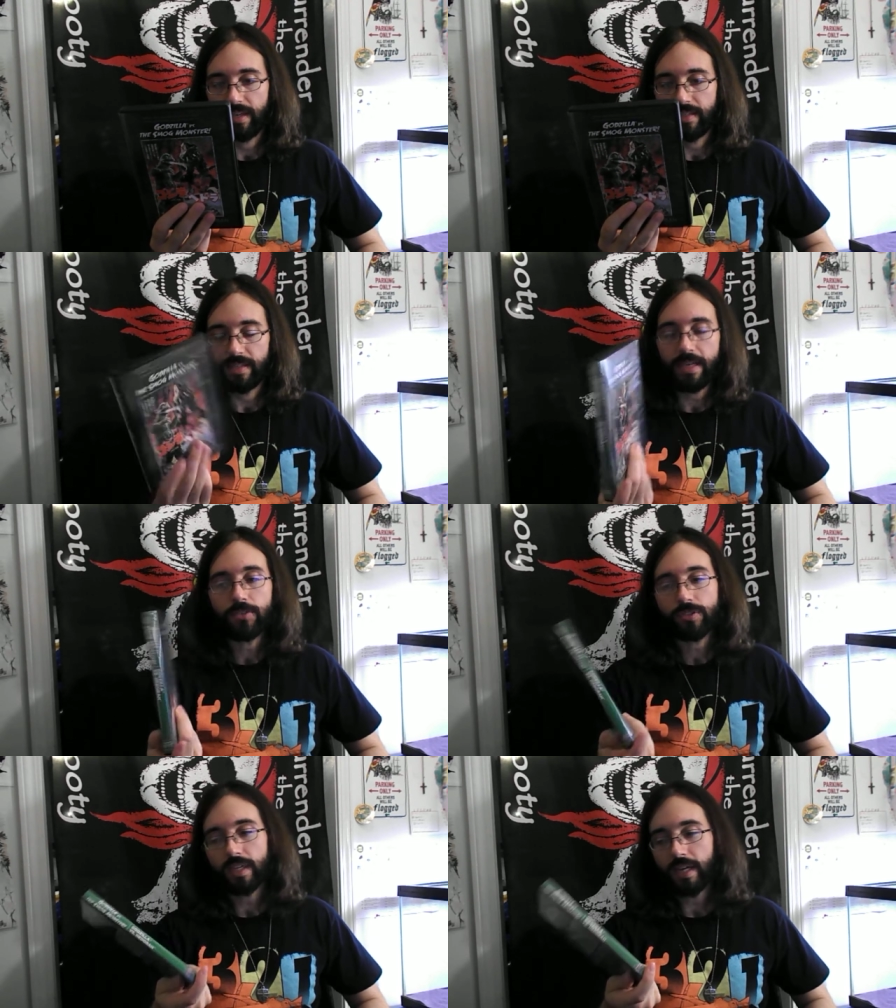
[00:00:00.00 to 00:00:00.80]
It's an
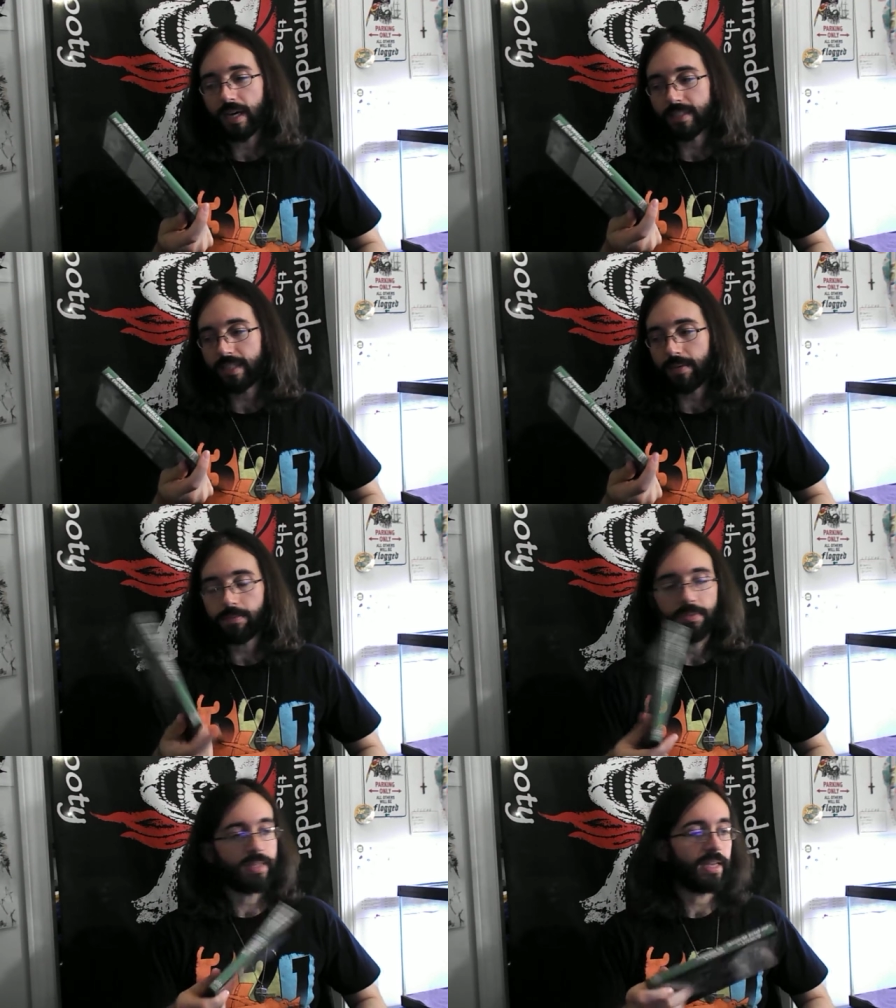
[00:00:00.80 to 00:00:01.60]
interesting
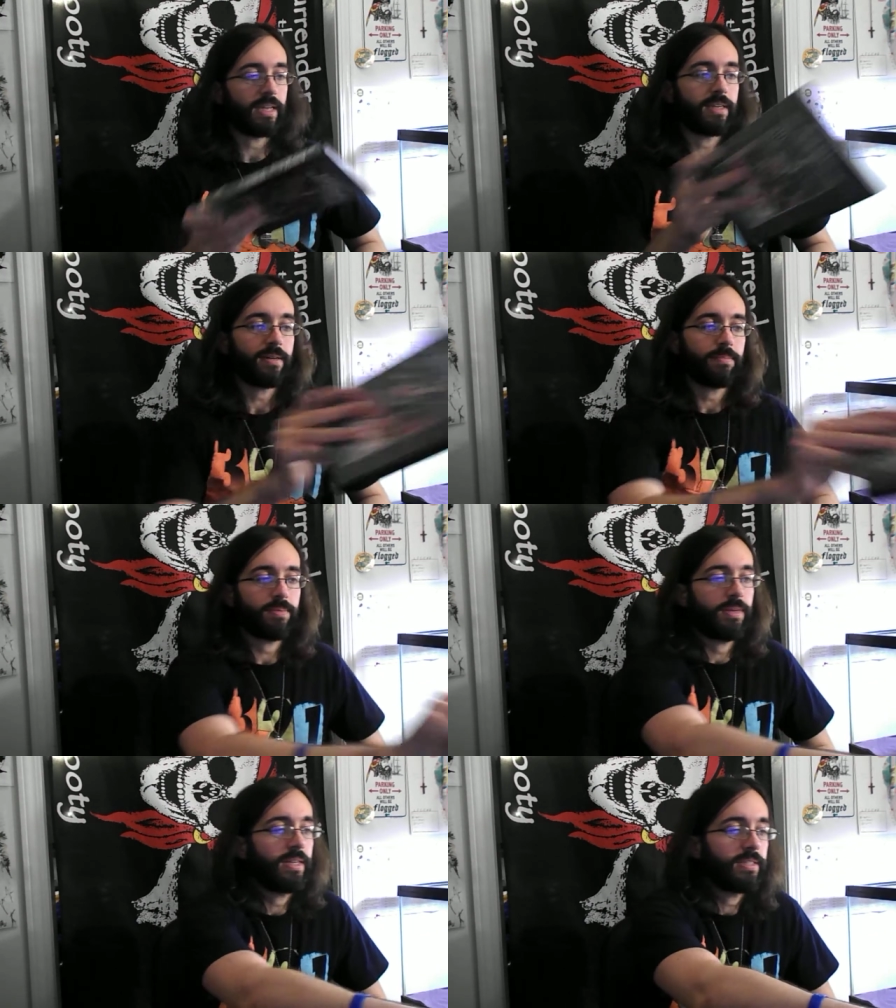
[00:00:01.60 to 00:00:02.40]
concept, but
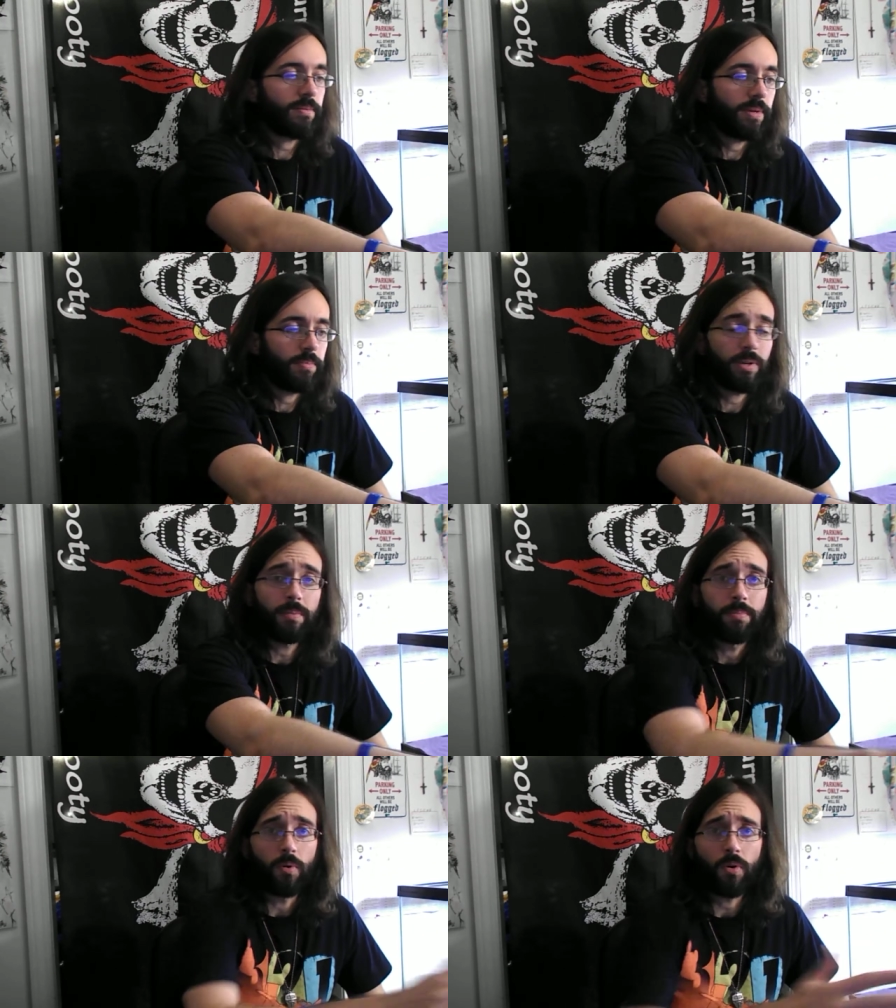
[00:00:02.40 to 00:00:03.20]
it ends up being
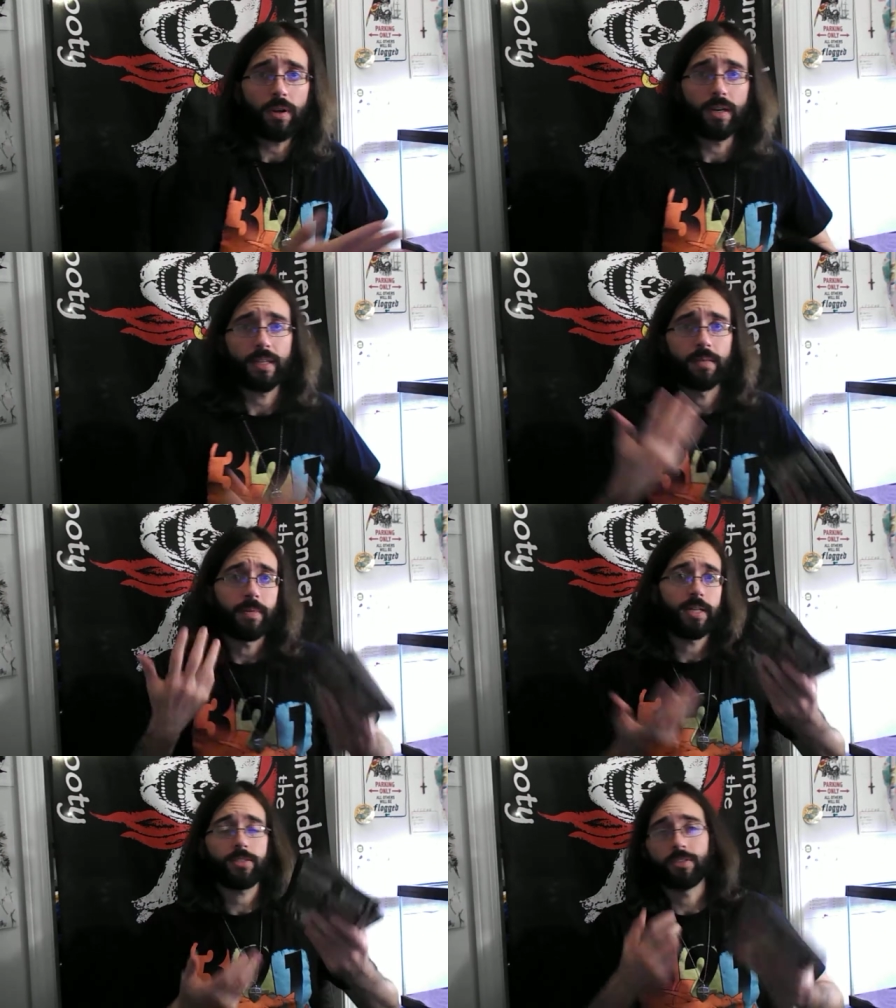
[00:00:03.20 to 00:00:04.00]
pretty boring, like the
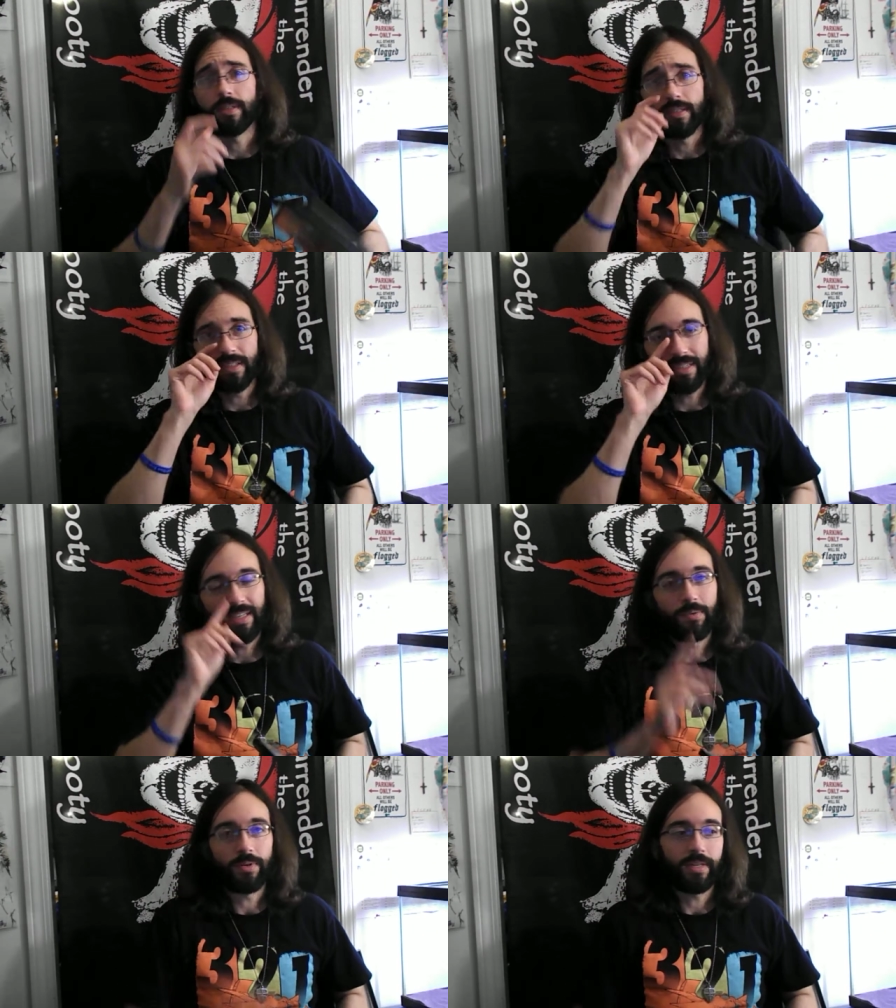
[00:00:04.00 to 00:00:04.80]
monster
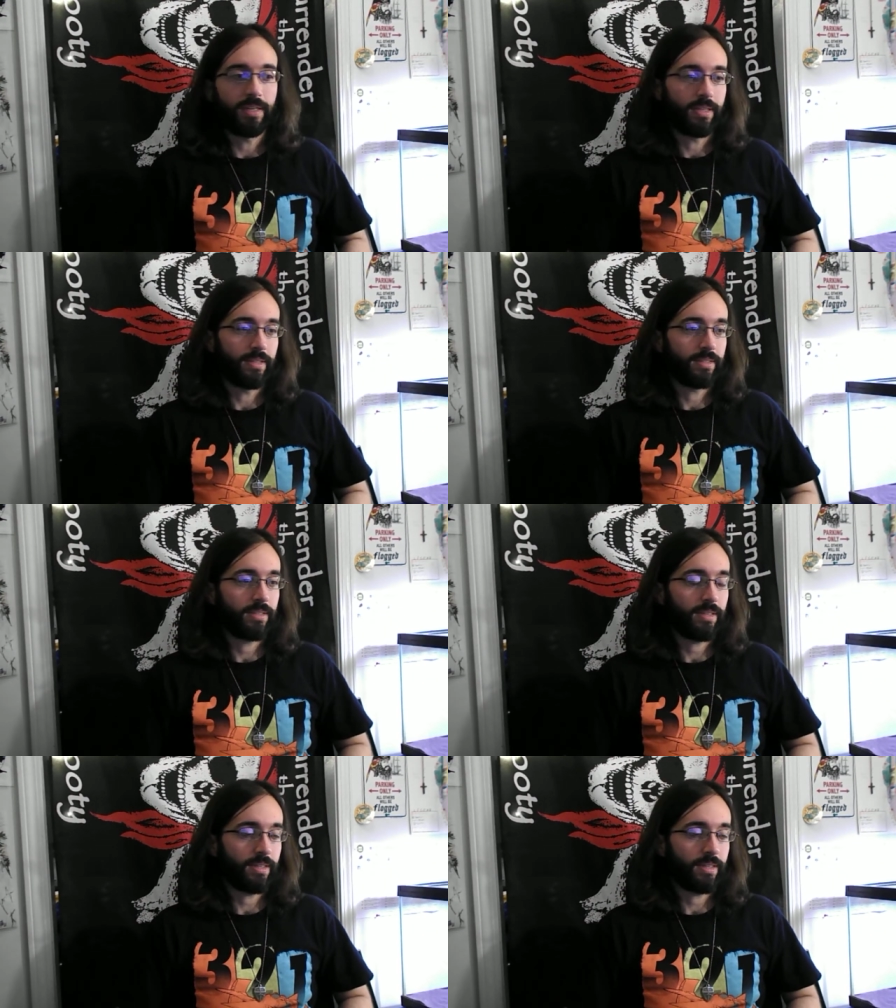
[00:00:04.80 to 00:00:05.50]
anyway is.